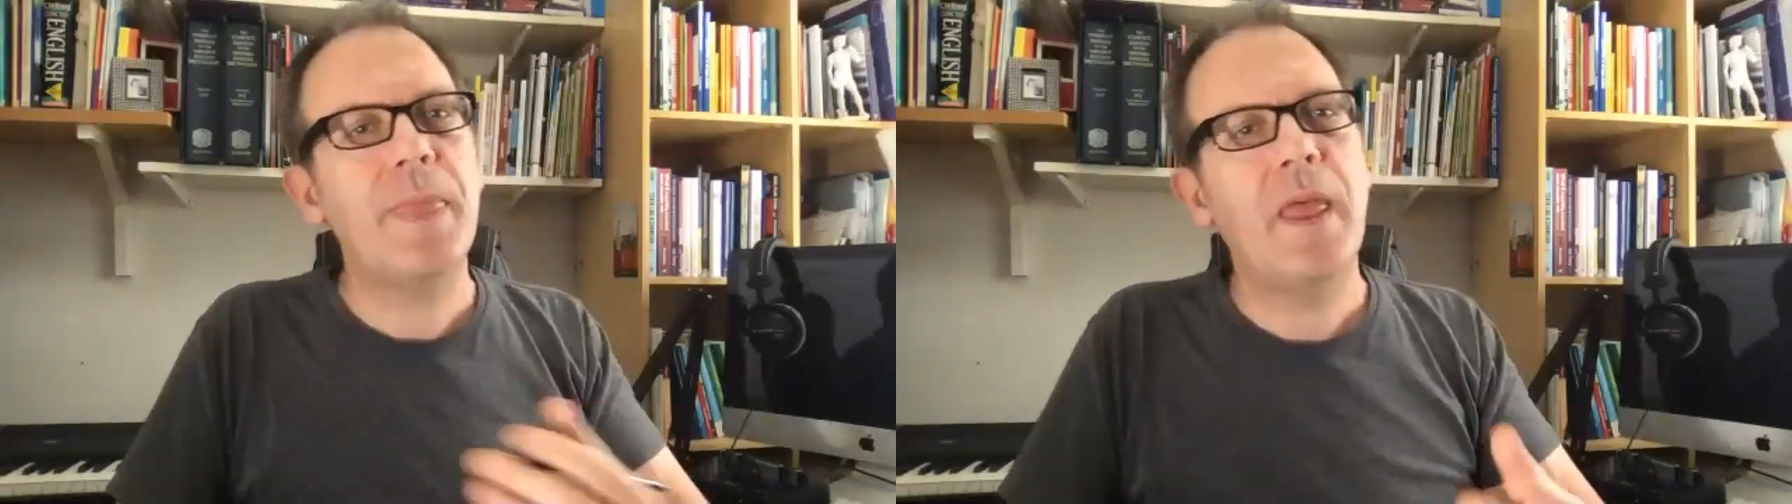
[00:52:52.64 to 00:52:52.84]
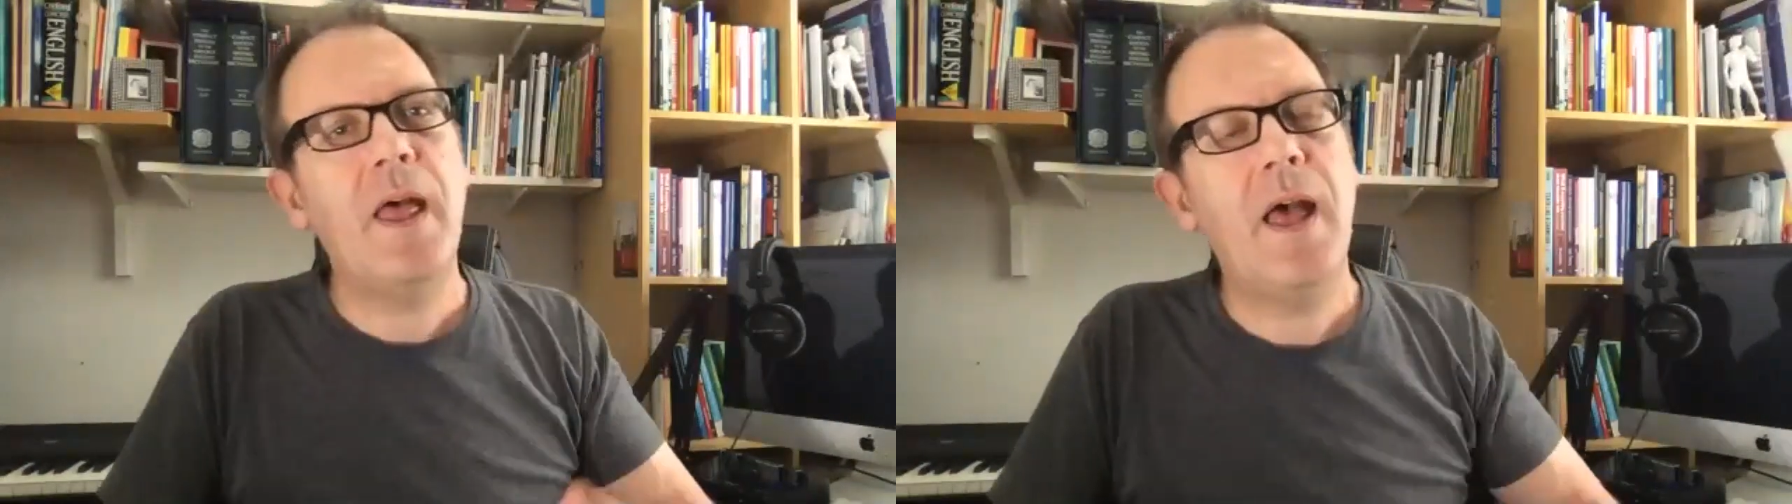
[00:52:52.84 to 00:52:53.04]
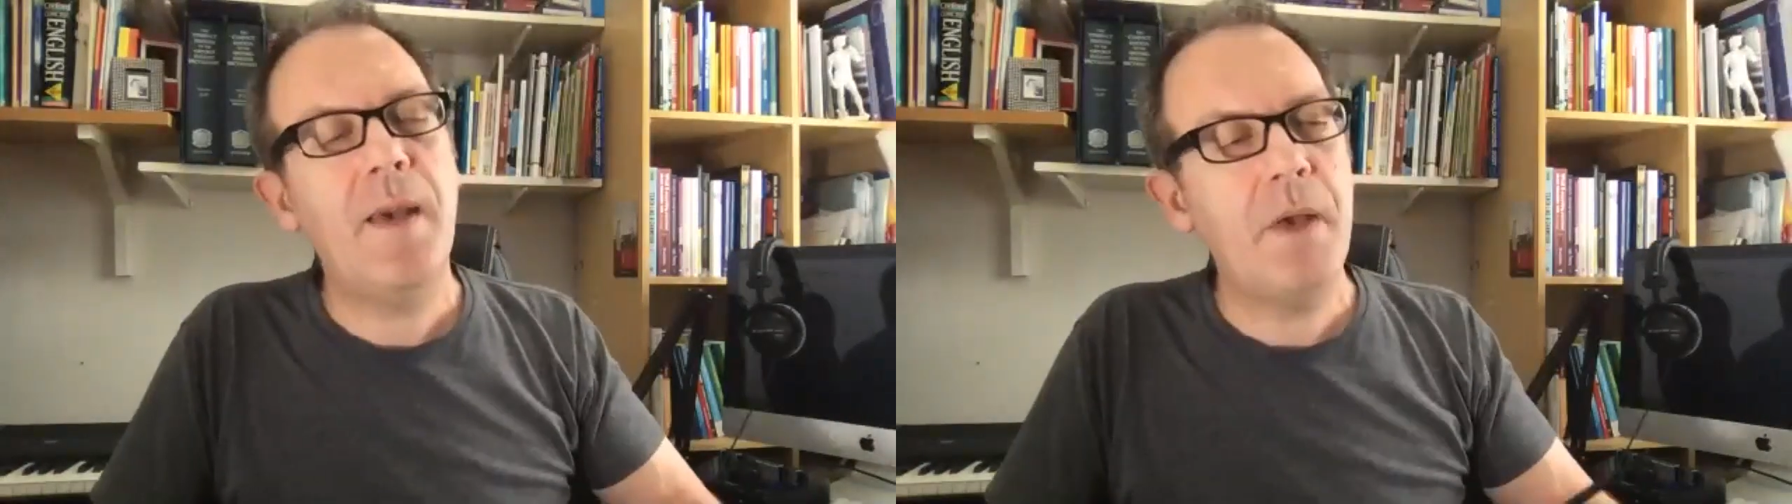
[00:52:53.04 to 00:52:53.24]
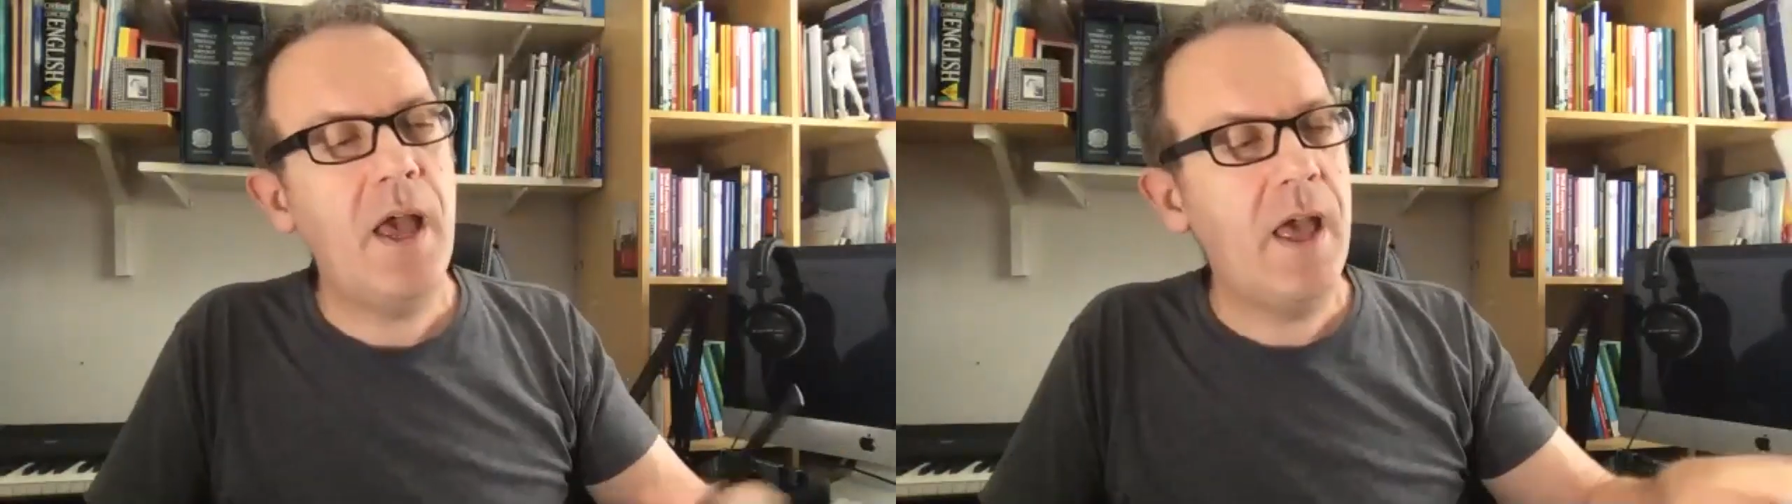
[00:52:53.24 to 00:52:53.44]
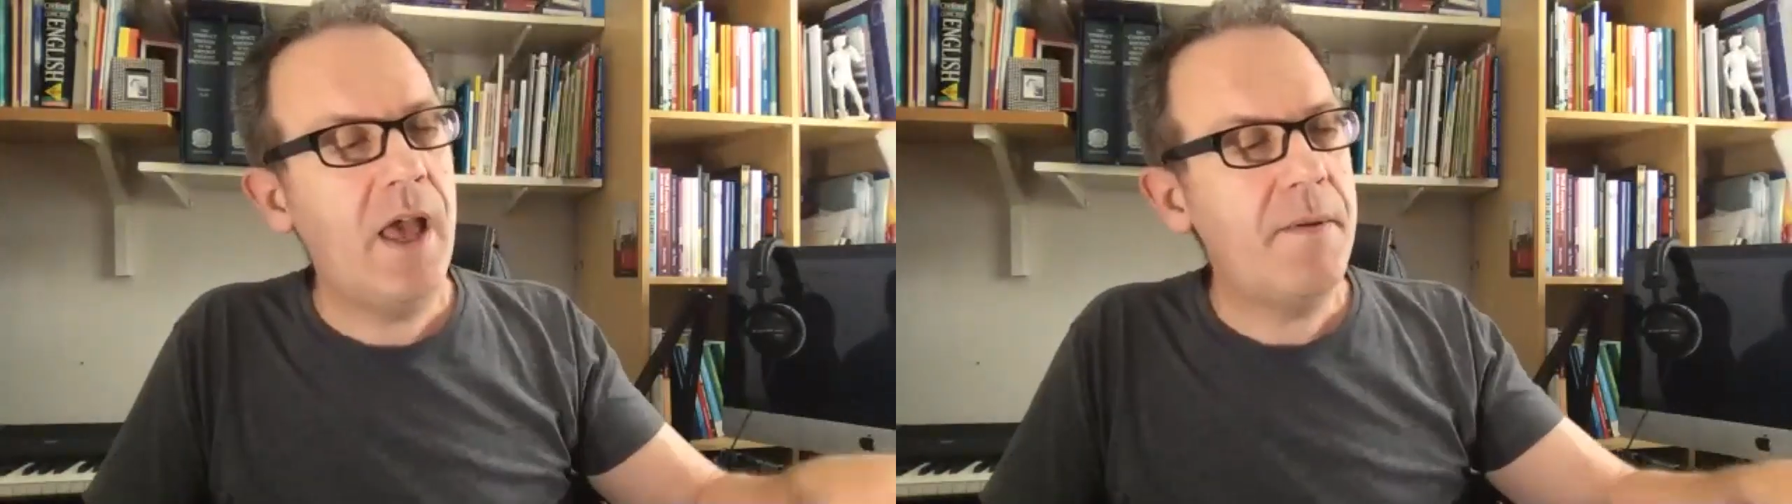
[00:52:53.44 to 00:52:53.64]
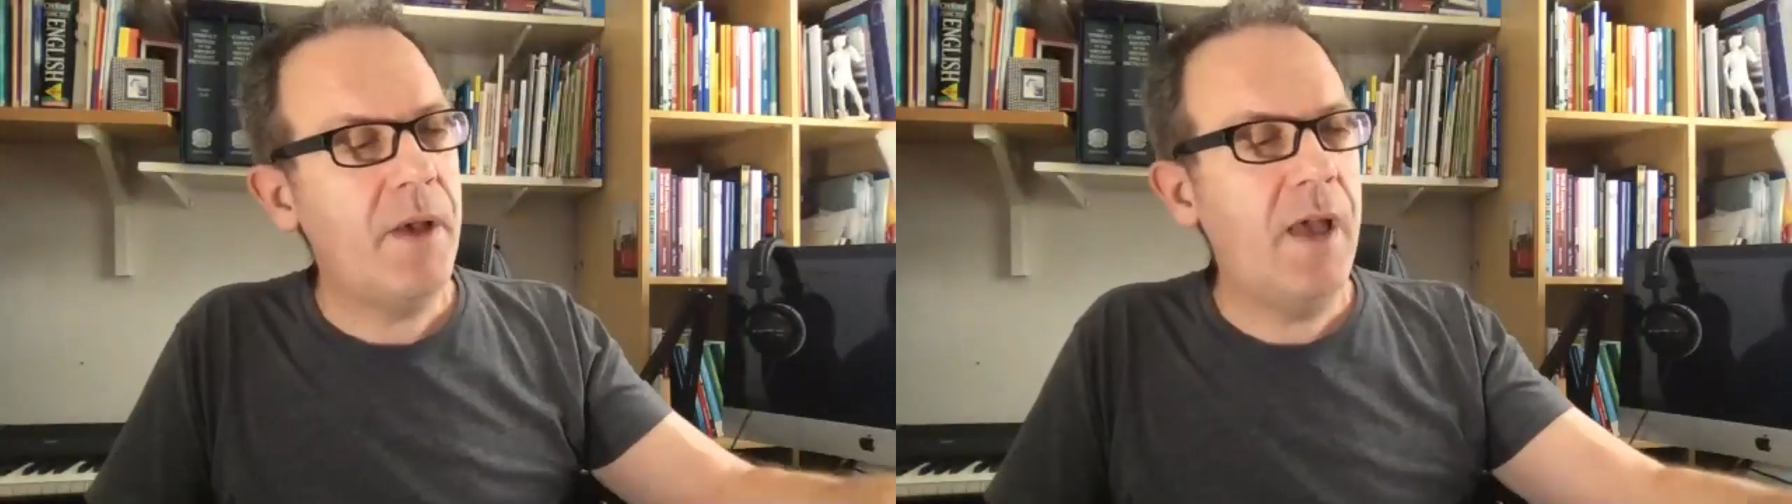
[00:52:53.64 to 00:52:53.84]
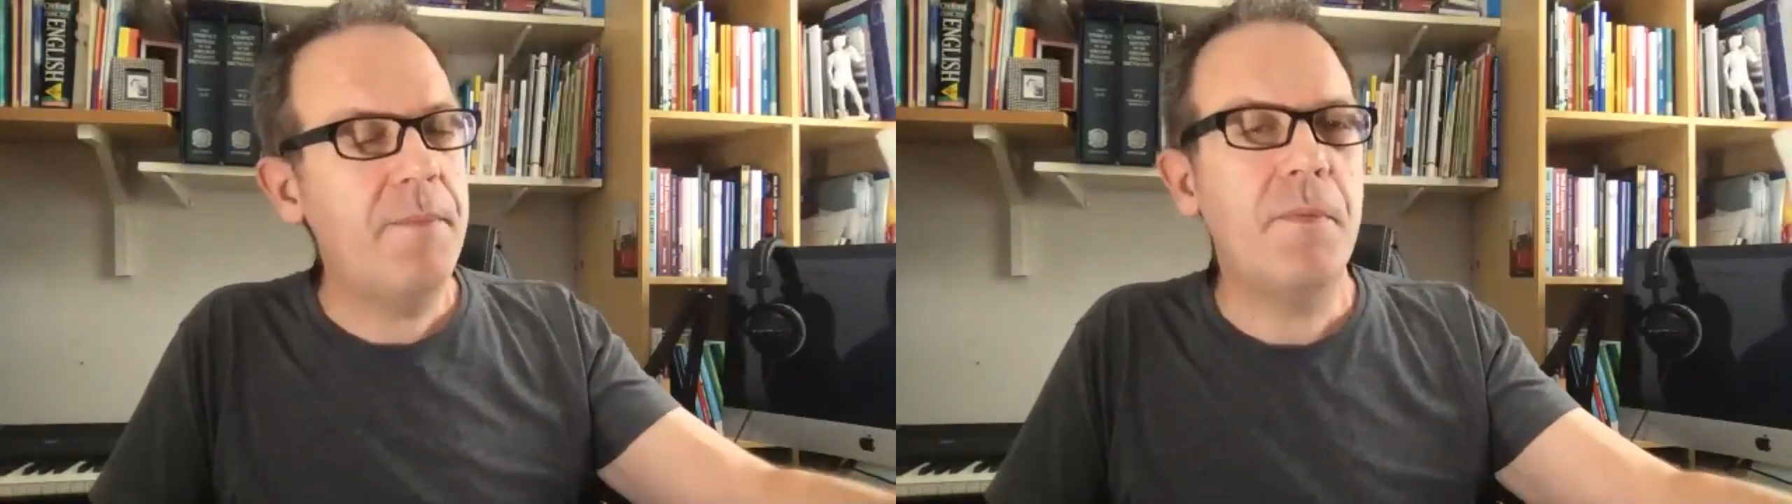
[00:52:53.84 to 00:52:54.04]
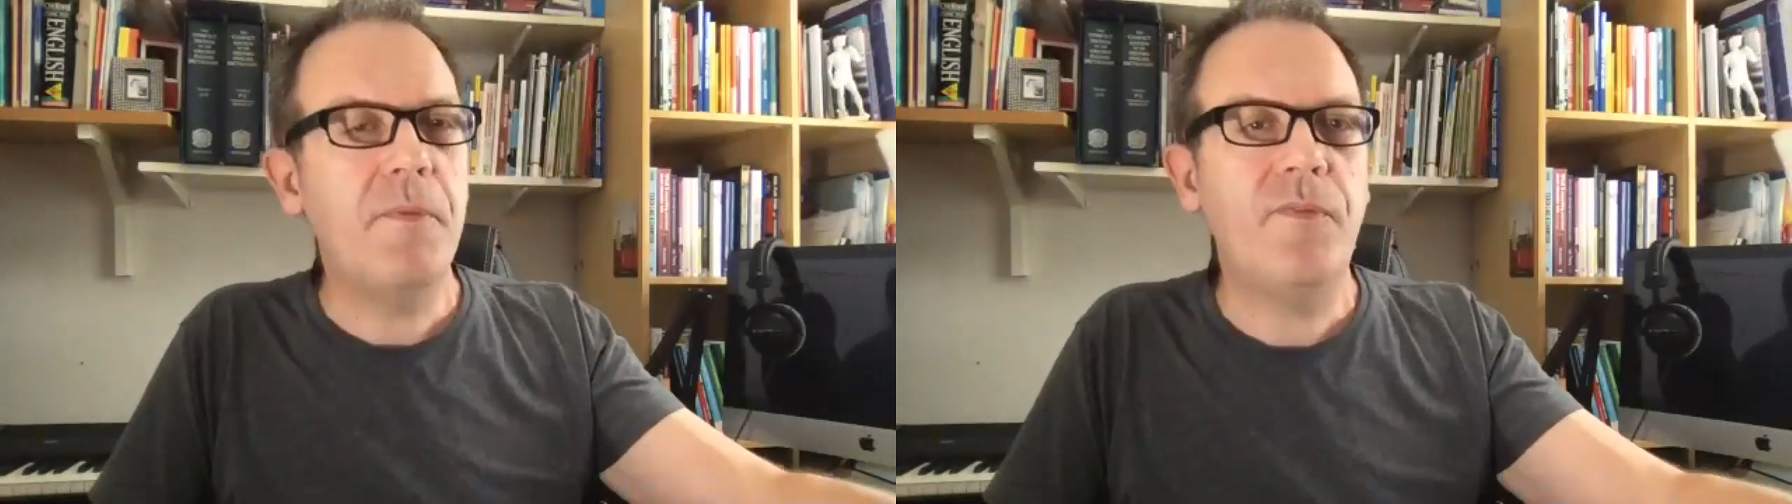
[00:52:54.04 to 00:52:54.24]

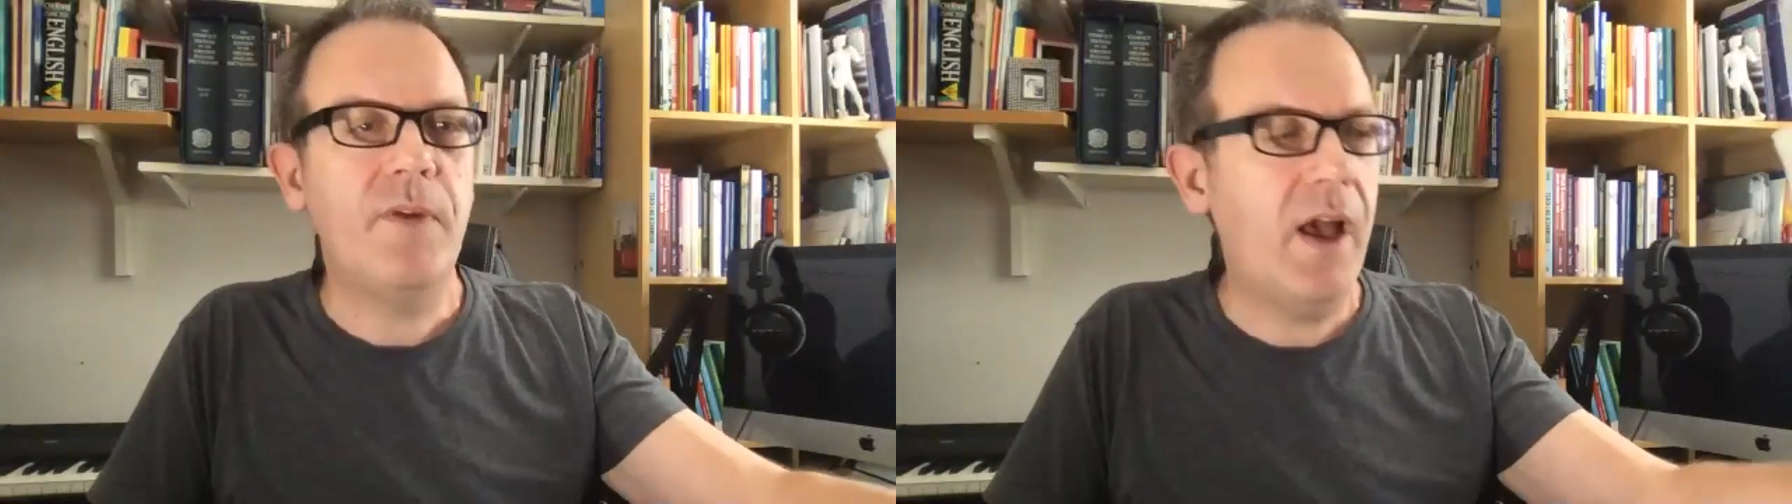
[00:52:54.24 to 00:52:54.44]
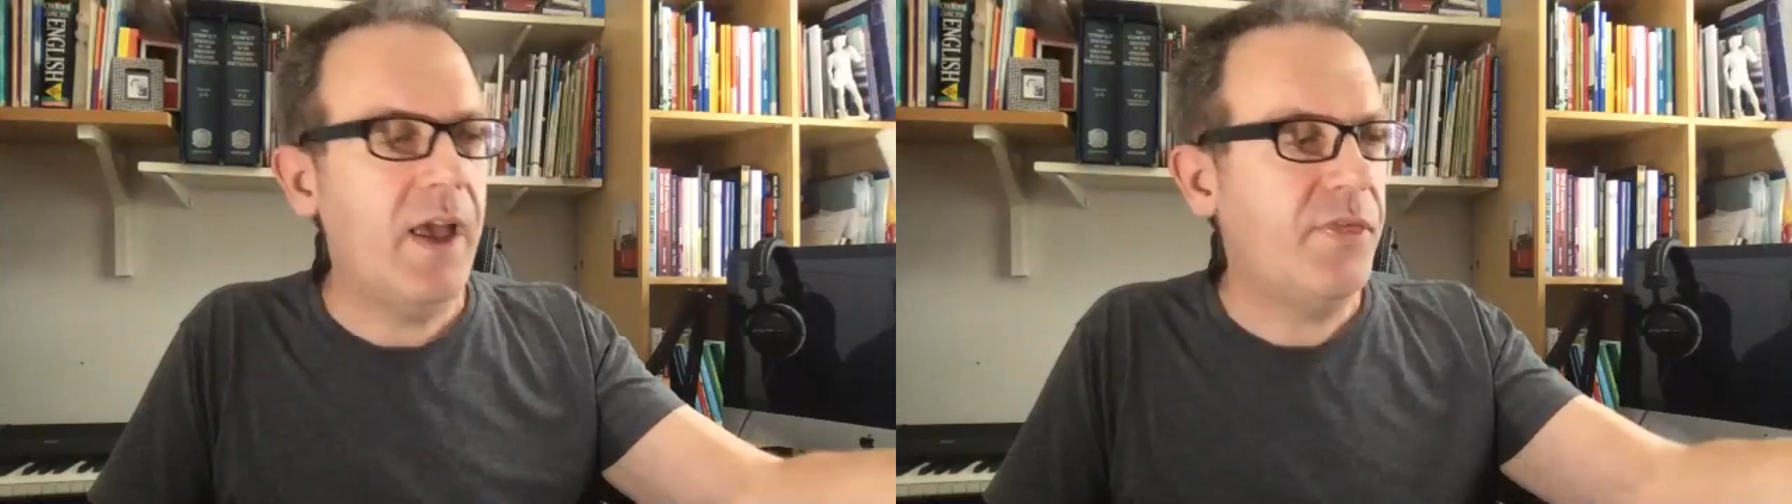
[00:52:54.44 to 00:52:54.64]
I